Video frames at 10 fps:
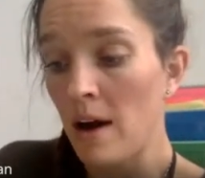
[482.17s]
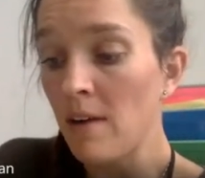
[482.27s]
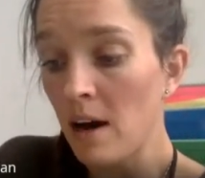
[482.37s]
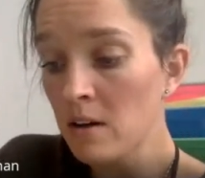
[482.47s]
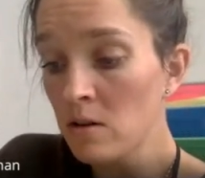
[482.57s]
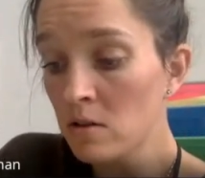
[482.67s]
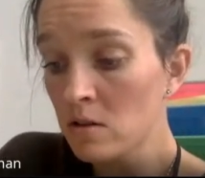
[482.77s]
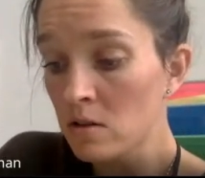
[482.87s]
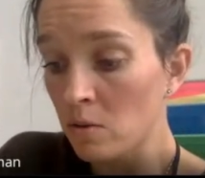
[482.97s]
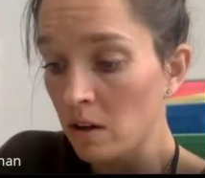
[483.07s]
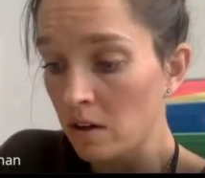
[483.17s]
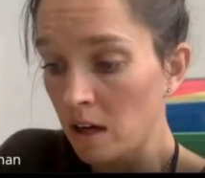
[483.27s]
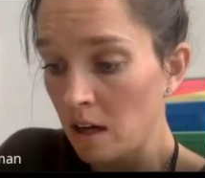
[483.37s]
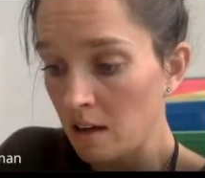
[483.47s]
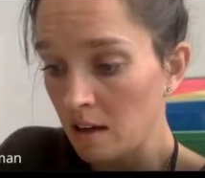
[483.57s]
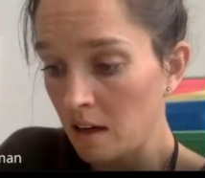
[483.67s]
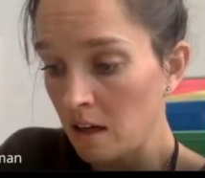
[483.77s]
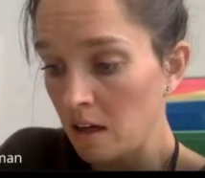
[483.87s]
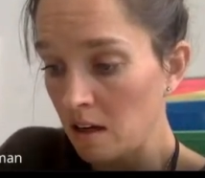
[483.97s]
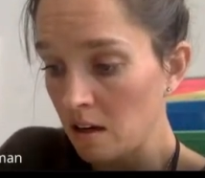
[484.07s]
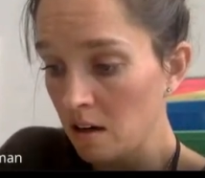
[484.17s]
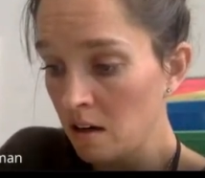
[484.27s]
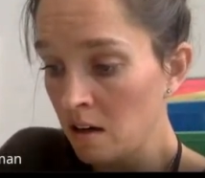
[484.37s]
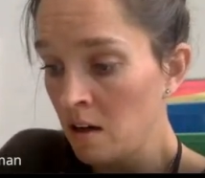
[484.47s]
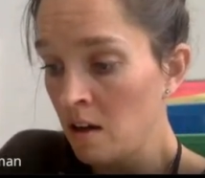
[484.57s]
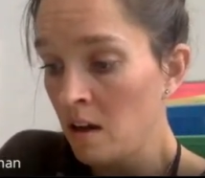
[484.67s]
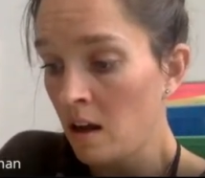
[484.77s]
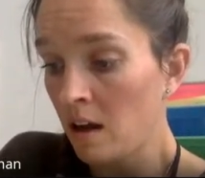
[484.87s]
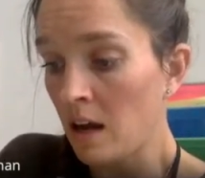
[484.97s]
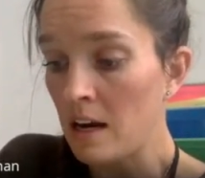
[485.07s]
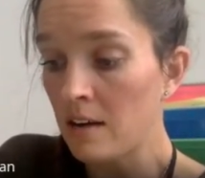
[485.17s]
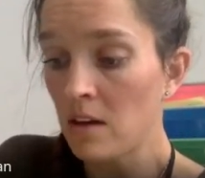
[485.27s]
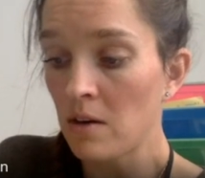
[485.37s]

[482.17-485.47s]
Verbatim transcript: values. So we're looking here. Again, if they